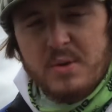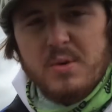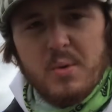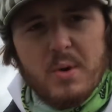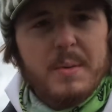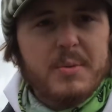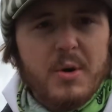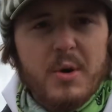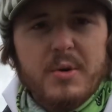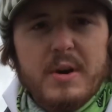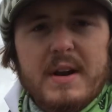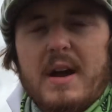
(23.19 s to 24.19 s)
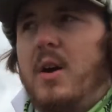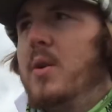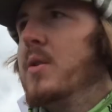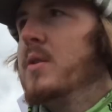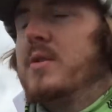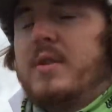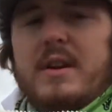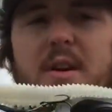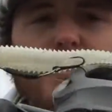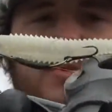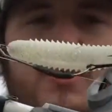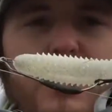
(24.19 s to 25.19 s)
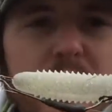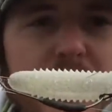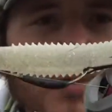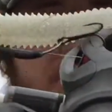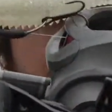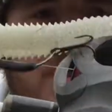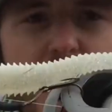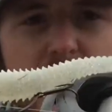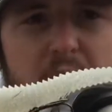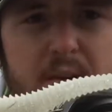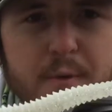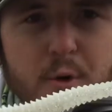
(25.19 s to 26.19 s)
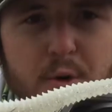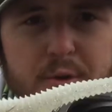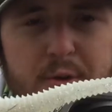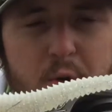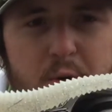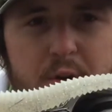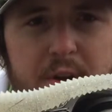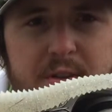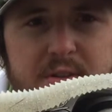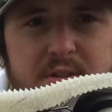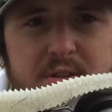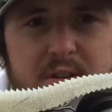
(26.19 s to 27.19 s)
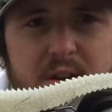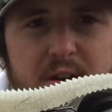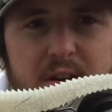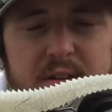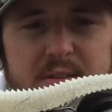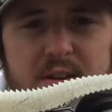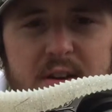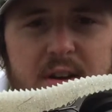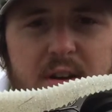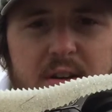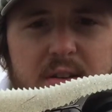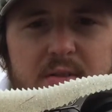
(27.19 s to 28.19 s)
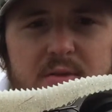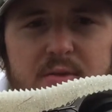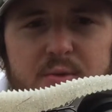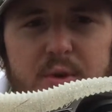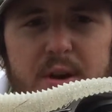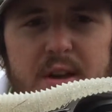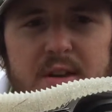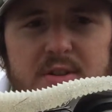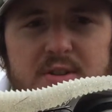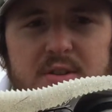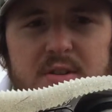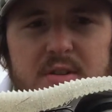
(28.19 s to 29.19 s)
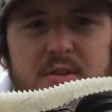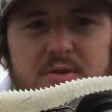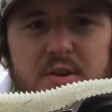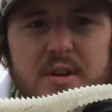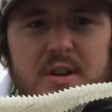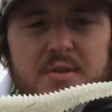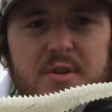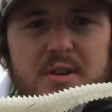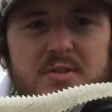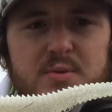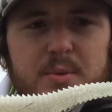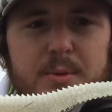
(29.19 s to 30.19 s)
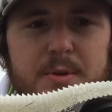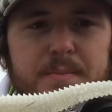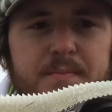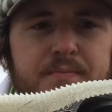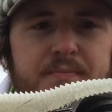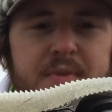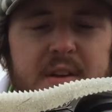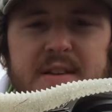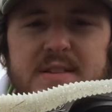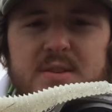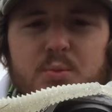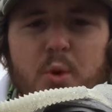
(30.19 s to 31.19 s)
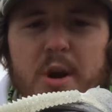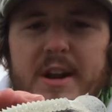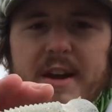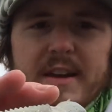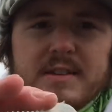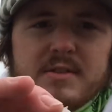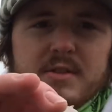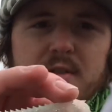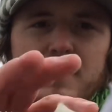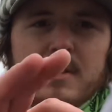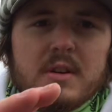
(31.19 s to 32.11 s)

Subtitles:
what I'm throwing right now. Right now I'm just throwing a 4 3/4 inch. It's a Rage, Strike King Rage swimmer. And it's in white ice or